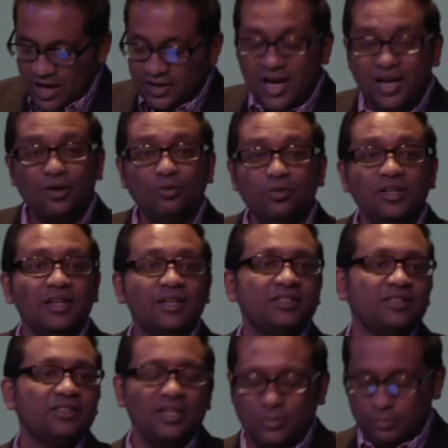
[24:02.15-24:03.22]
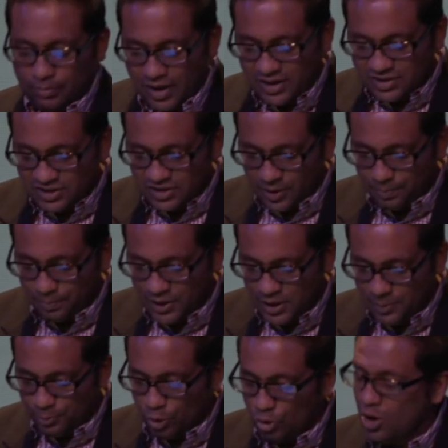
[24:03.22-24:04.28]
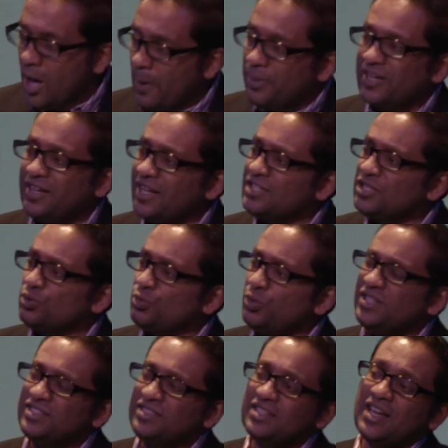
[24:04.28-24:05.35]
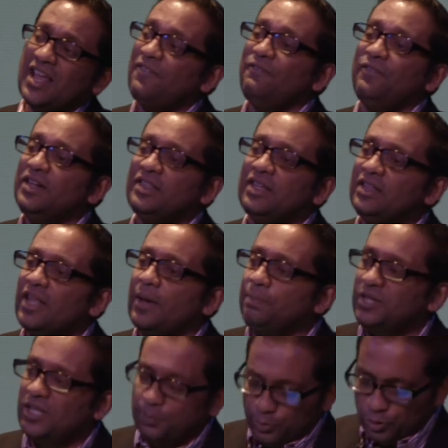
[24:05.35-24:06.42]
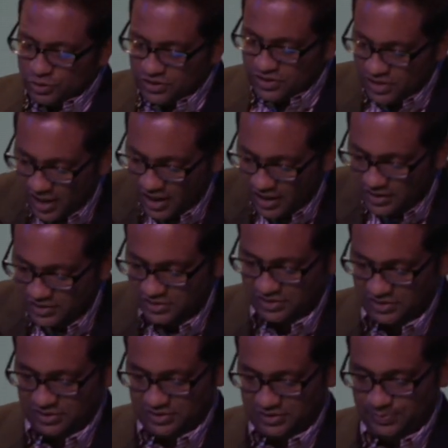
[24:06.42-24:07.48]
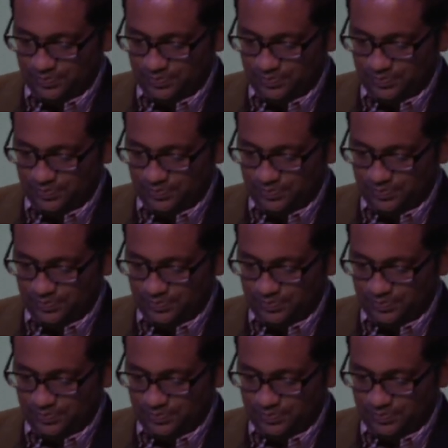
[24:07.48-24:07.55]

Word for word: Not only has sin messed up people, but it has twisted everything that people touch.